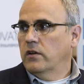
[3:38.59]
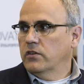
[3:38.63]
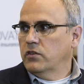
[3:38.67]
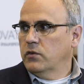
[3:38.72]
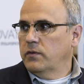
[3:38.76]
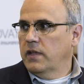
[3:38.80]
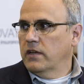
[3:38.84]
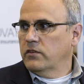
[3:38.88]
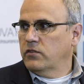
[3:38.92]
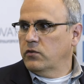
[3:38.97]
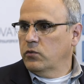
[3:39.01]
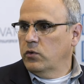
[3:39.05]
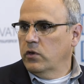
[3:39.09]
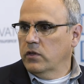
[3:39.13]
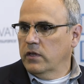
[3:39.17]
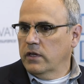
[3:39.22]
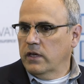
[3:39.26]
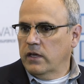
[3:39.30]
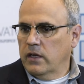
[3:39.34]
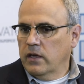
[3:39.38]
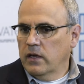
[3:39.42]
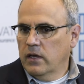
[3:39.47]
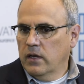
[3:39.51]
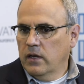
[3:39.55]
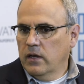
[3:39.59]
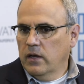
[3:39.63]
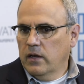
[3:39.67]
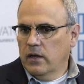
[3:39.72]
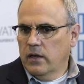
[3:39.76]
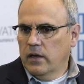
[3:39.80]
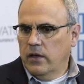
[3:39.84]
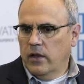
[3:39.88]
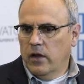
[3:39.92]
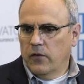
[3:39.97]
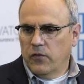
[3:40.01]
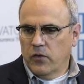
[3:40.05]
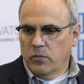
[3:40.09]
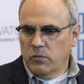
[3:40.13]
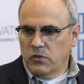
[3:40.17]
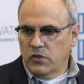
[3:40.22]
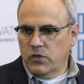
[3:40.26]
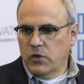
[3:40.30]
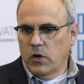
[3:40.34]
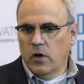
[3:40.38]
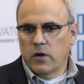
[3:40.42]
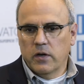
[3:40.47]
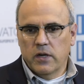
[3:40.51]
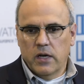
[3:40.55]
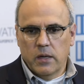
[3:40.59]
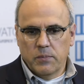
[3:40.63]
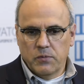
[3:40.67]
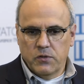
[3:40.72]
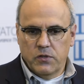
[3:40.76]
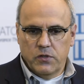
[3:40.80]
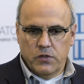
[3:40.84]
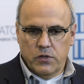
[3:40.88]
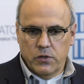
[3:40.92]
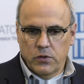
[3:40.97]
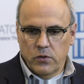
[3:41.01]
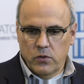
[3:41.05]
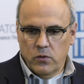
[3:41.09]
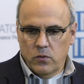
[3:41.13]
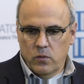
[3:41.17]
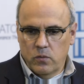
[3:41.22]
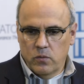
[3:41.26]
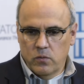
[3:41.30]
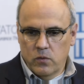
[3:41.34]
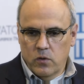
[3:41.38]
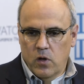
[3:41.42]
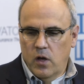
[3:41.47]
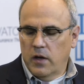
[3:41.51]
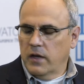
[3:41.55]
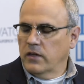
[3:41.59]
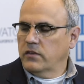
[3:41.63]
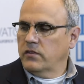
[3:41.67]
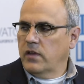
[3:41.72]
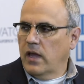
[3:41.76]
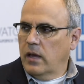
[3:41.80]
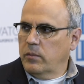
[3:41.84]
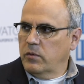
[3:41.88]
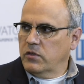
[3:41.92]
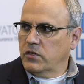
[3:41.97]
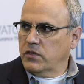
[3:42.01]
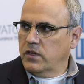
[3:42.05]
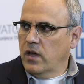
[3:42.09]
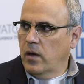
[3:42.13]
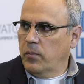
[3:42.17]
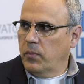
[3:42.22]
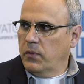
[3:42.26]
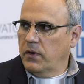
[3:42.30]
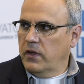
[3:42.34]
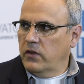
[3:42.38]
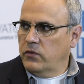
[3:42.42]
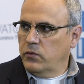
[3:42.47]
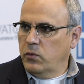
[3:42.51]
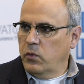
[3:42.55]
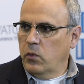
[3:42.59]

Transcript: So that's really, from startups to long-established companies,